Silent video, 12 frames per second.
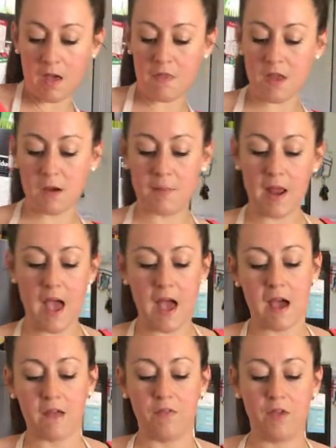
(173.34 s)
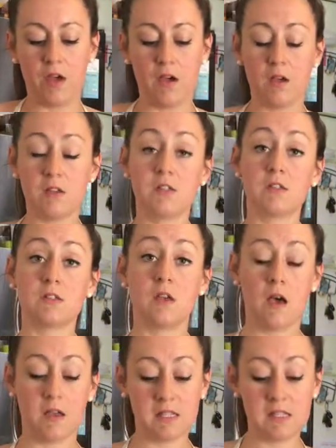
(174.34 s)
And then I'm going to add
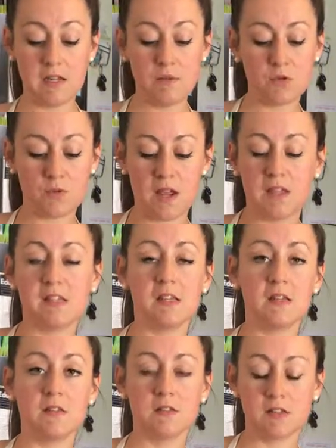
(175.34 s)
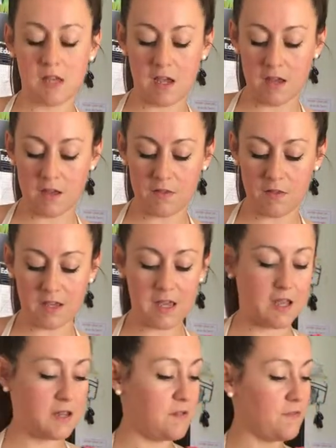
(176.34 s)
the steamed raisins and the
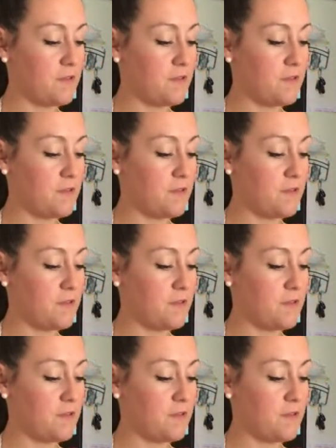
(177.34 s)
candied